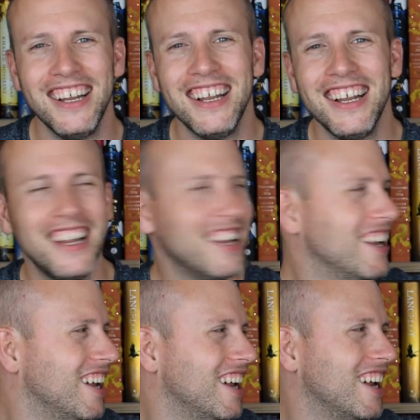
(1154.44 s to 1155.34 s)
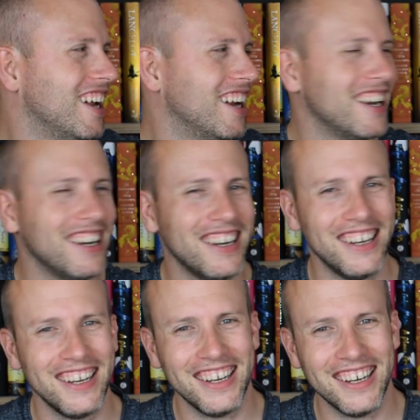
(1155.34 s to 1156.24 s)

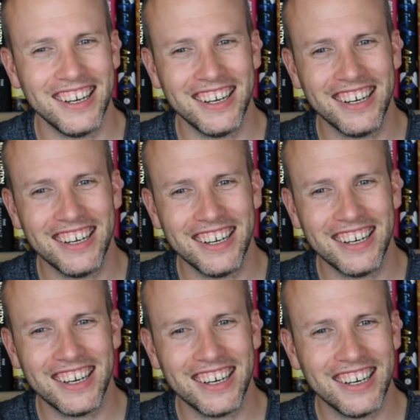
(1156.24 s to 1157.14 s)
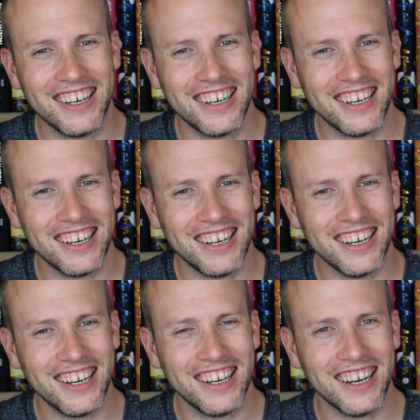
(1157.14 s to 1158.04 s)

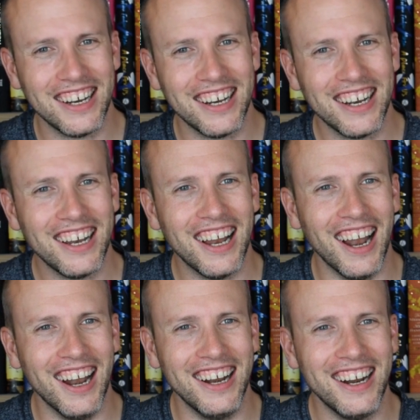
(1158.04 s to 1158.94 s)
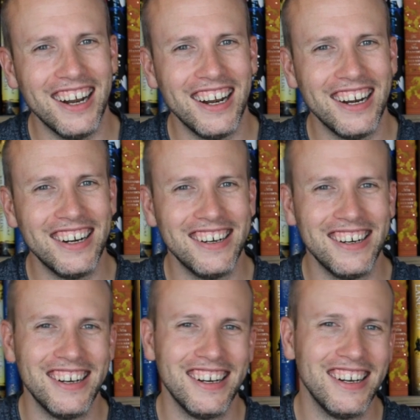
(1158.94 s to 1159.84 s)

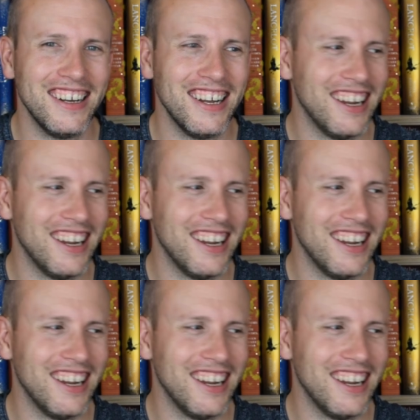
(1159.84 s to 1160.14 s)
(not speaking)